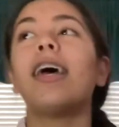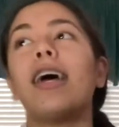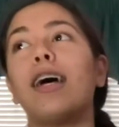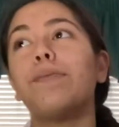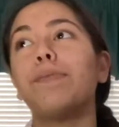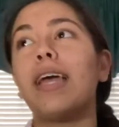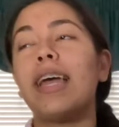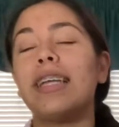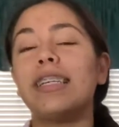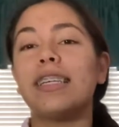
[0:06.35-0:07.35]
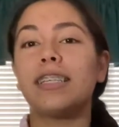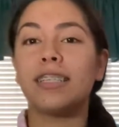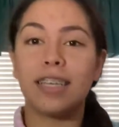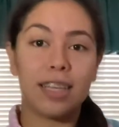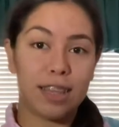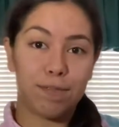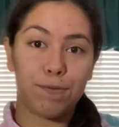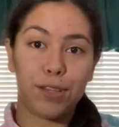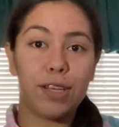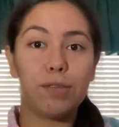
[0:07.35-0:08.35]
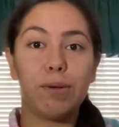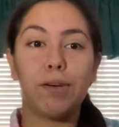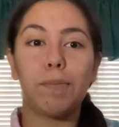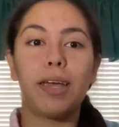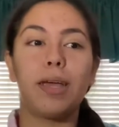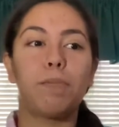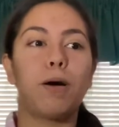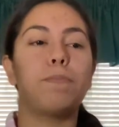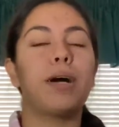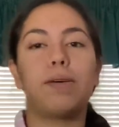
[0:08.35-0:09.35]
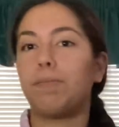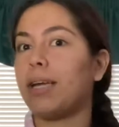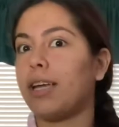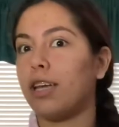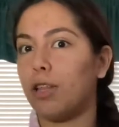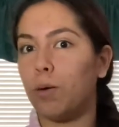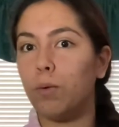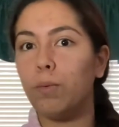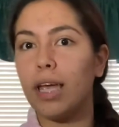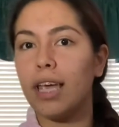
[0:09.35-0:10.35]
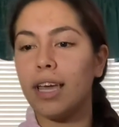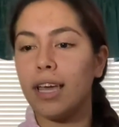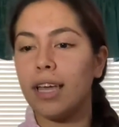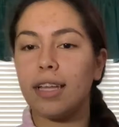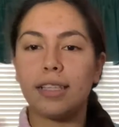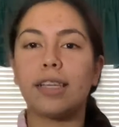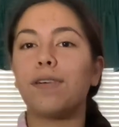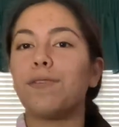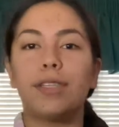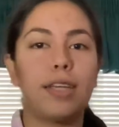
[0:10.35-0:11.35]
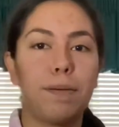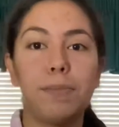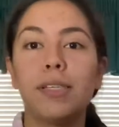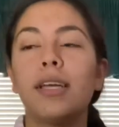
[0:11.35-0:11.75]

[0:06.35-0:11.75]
For this week, we're making pot pie. We're making it the whole week. It's like different steps.